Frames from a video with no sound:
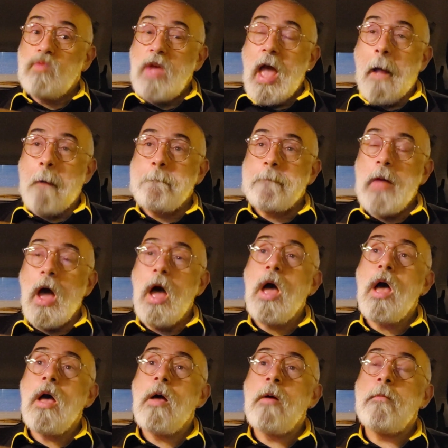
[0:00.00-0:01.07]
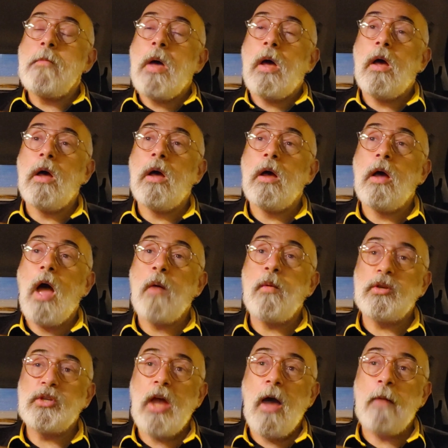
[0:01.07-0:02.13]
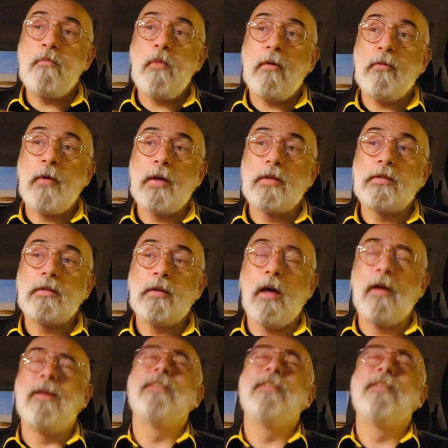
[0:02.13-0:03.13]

yeah, I wish I had more friends.